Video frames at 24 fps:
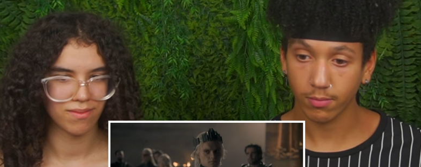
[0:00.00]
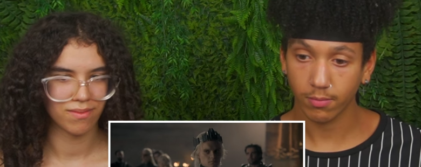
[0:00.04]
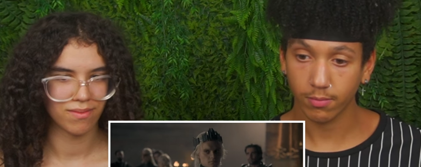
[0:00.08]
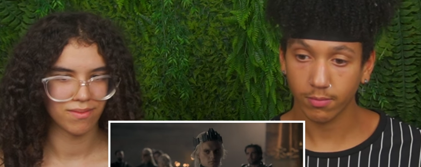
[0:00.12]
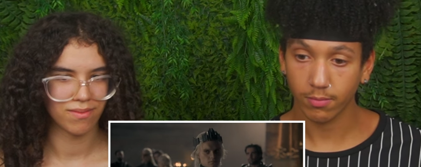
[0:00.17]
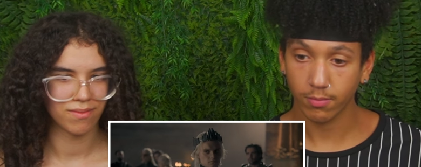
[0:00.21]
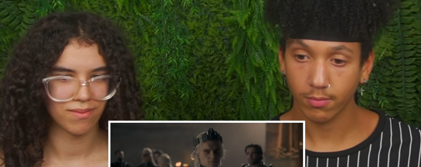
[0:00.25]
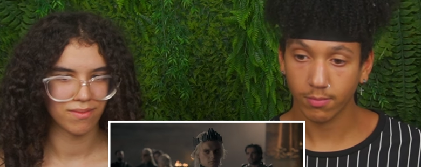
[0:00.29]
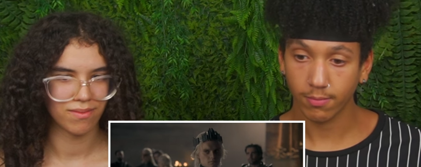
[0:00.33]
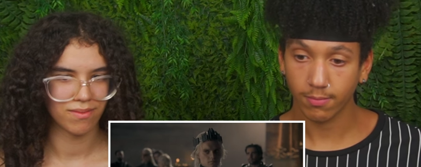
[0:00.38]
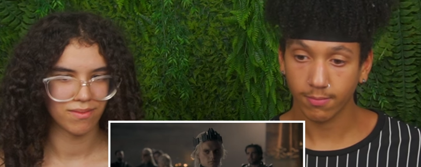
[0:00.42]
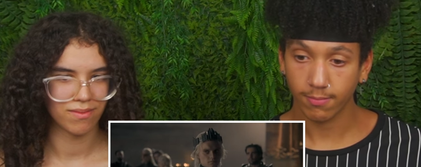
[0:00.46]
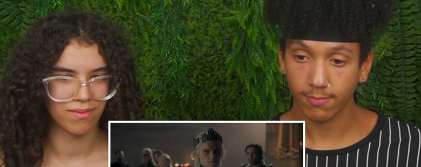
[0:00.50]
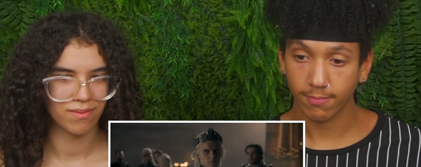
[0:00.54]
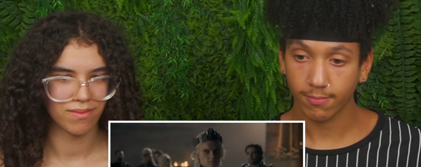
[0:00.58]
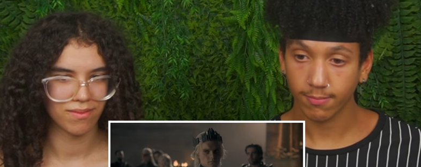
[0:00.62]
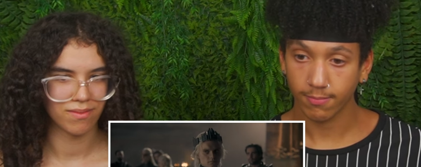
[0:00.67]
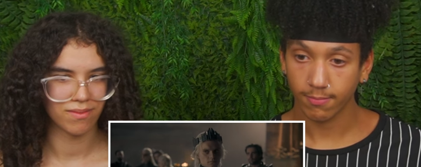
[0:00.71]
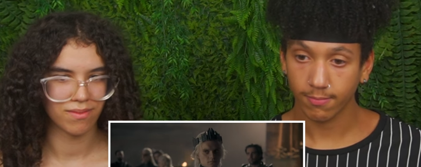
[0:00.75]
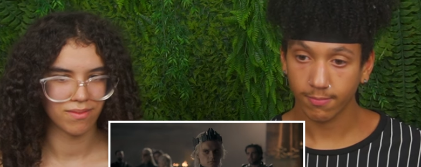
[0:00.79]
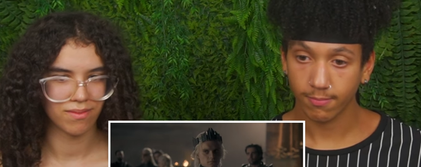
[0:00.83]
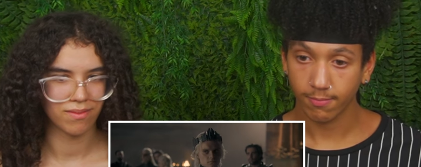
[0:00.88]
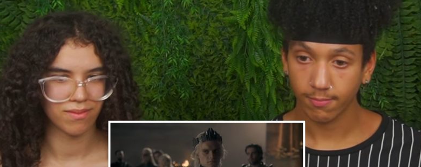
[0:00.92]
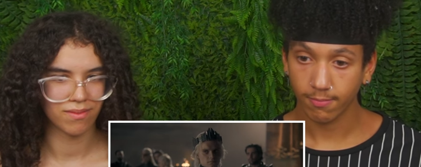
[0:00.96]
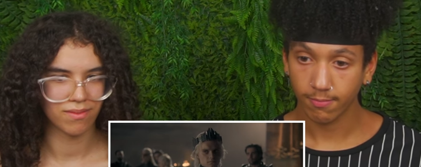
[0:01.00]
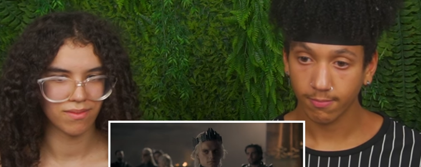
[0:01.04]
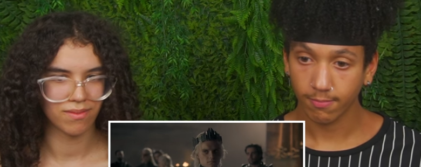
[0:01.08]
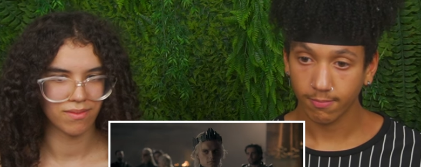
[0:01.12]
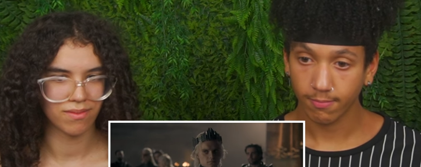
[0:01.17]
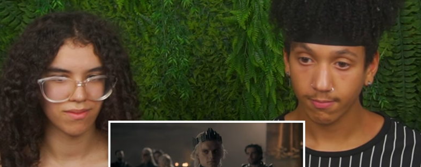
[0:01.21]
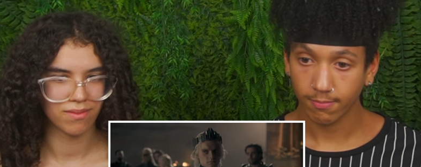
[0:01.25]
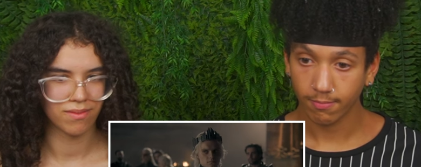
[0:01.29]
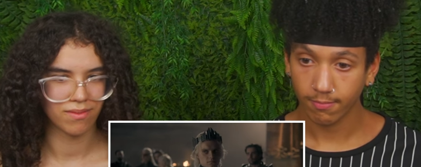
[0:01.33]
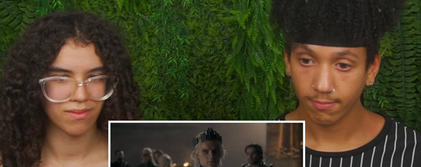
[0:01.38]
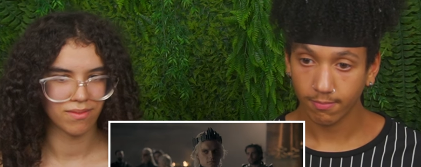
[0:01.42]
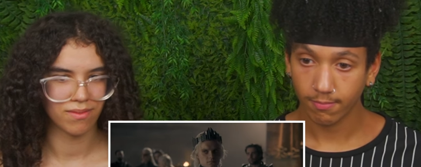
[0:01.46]

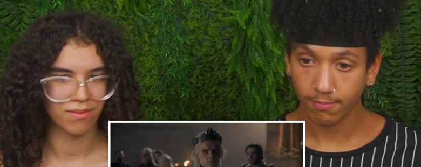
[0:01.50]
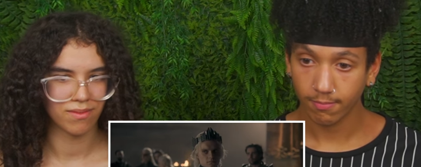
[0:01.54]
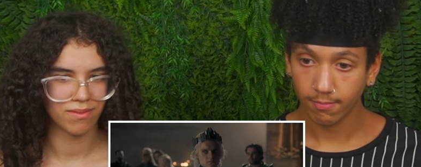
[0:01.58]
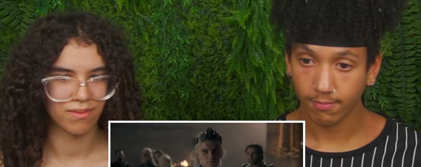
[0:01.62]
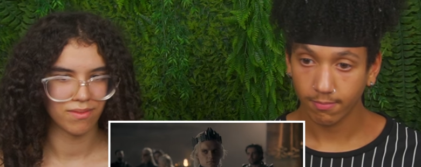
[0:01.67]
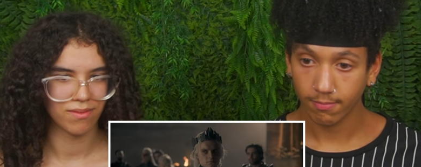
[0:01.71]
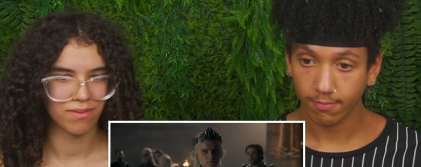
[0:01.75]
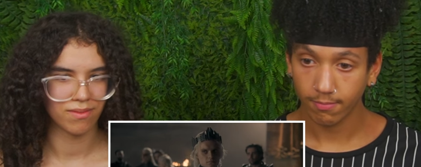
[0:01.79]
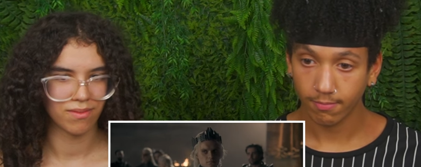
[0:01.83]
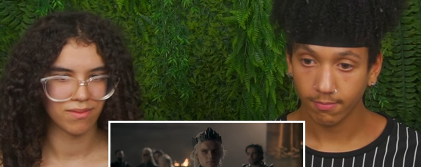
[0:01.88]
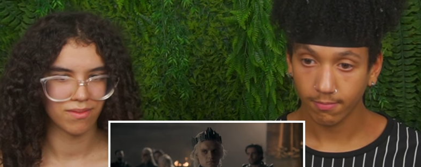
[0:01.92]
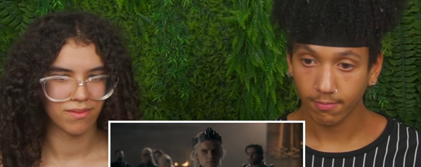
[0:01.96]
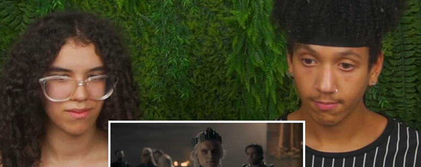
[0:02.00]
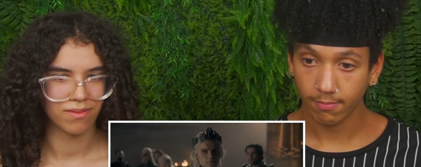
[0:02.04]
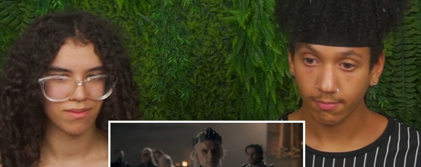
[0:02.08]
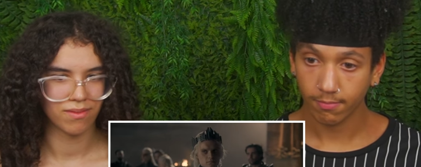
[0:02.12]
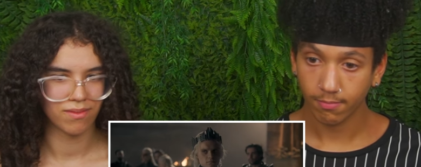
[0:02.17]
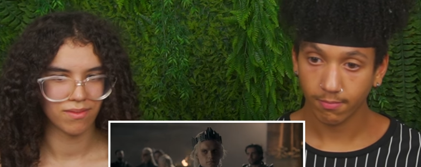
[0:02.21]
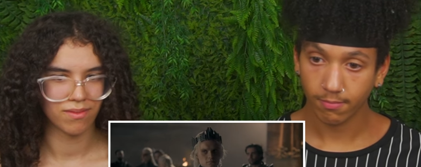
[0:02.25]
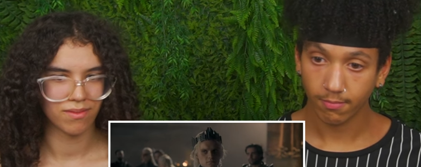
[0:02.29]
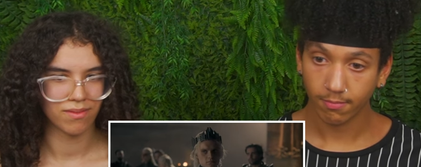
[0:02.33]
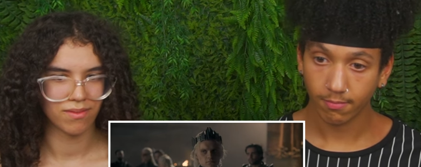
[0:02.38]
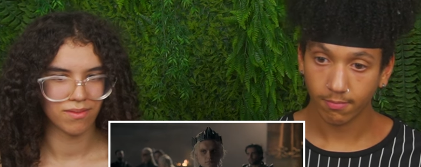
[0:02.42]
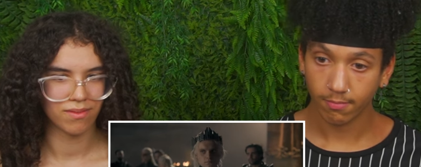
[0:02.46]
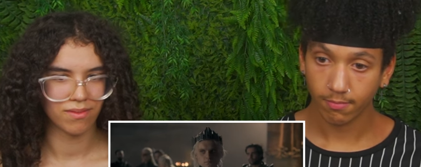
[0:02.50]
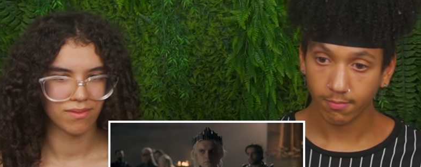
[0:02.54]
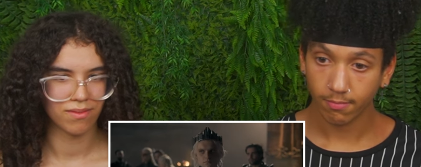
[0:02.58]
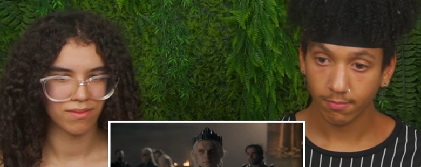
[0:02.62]
No one is speaking in this clip.